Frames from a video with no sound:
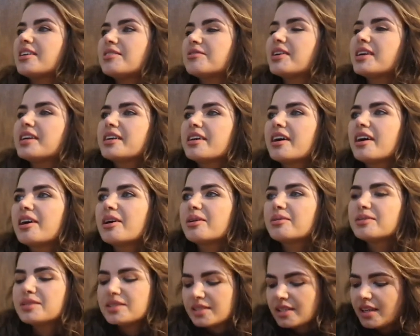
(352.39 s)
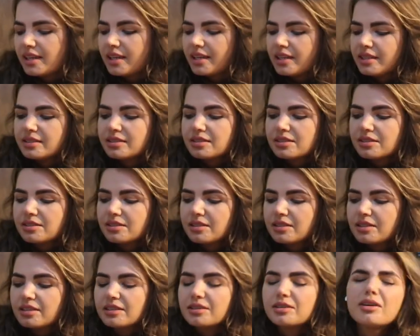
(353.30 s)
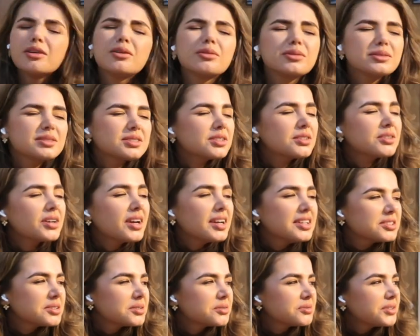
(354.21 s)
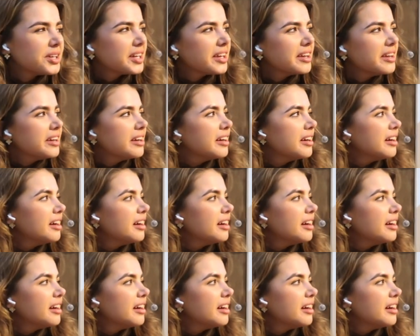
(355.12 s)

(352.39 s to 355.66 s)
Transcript: and right now it's eight. Oh, it's eight already.